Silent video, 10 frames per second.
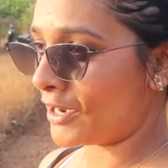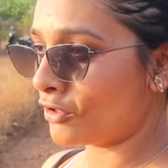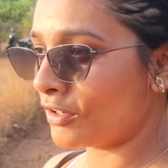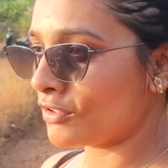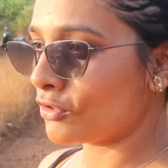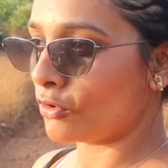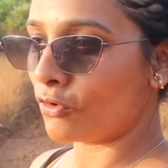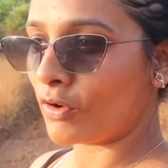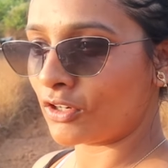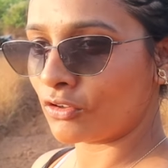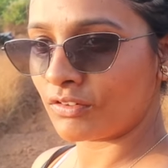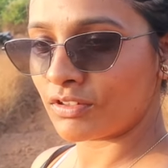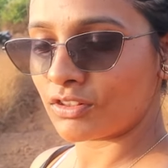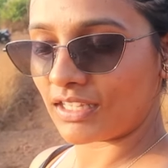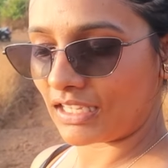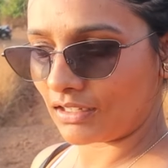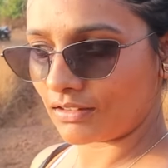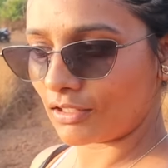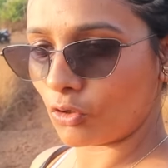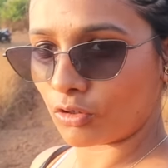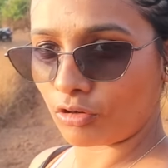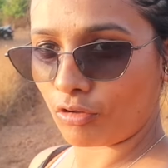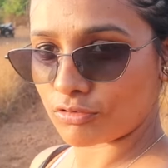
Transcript: I don't even know. I don't even think the local